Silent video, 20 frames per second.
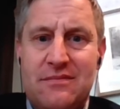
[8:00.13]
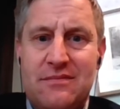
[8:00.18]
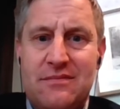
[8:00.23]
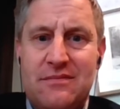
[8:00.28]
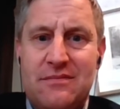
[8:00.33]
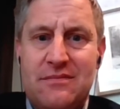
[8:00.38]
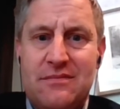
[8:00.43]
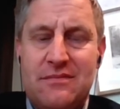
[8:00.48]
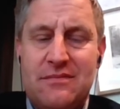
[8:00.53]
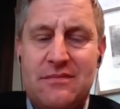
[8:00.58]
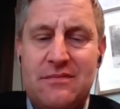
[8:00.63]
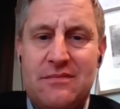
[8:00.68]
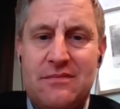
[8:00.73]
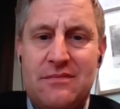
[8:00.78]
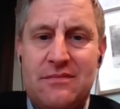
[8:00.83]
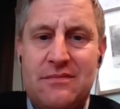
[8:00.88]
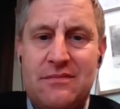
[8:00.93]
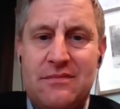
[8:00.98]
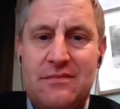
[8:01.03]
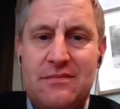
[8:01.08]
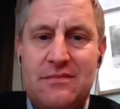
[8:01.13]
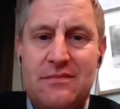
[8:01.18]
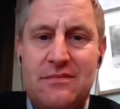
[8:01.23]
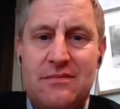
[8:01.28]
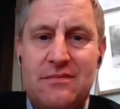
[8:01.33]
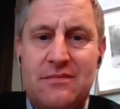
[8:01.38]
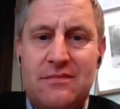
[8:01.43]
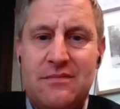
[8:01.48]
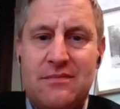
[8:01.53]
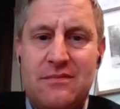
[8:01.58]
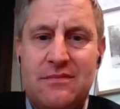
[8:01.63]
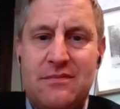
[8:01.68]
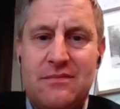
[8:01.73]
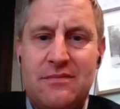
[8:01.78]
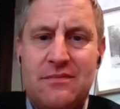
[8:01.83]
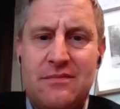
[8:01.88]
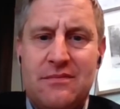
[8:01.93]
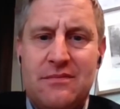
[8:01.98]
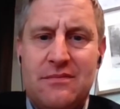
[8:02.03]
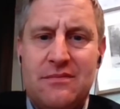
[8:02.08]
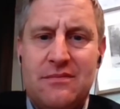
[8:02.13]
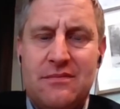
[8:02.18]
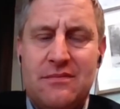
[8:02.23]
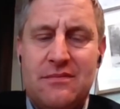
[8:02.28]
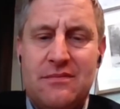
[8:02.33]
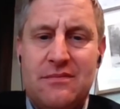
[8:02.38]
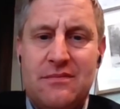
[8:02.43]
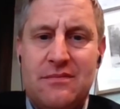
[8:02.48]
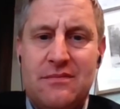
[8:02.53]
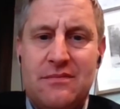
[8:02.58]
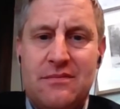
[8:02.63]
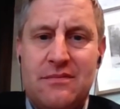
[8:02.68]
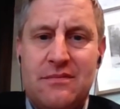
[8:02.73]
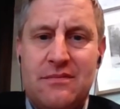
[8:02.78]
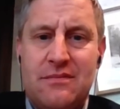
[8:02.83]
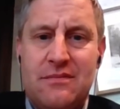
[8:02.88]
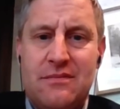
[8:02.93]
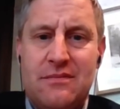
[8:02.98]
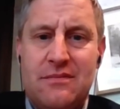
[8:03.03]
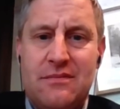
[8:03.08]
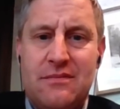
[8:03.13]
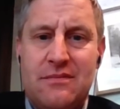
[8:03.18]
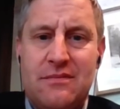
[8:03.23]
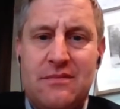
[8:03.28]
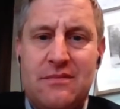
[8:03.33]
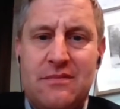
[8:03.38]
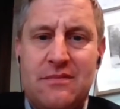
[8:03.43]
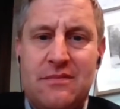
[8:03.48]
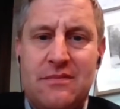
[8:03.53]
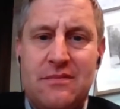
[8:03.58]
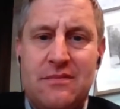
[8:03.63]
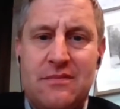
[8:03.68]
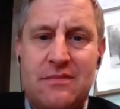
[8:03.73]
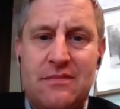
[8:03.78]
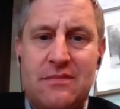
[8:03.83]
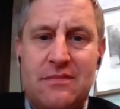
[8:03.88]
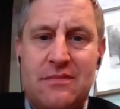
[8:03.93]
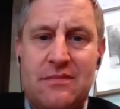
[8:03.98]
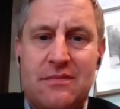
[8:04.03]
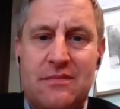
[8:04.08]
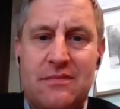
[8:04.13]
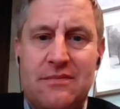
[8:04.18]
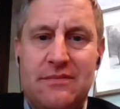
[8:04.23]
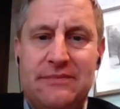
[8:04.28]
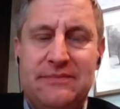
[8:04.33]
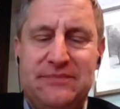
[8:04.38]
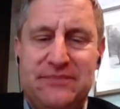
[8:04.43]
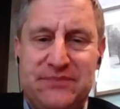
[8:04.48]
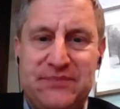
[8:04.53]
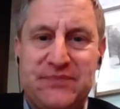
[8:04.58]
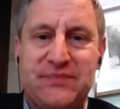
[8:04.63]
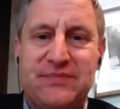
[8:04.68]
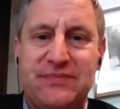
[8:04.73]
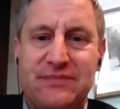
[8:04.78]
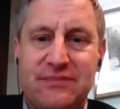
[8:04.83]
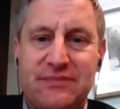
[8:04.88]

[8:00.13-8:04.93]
(silent)